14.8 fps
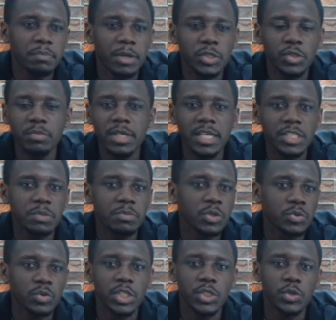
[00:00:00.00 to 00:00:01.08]
But to me, Casemiro
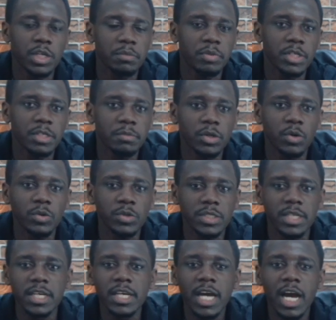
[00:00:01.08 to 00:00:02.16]
is not the talking point, because
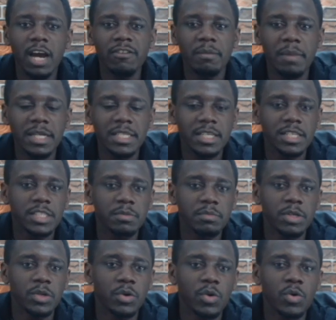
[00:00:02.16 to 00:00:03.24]
however much
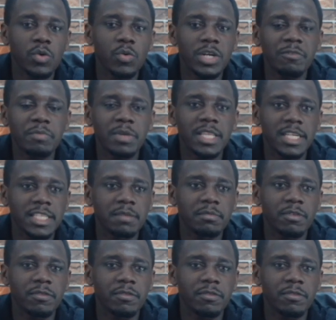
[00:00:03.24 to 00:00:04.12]
Casemiro would have been that game of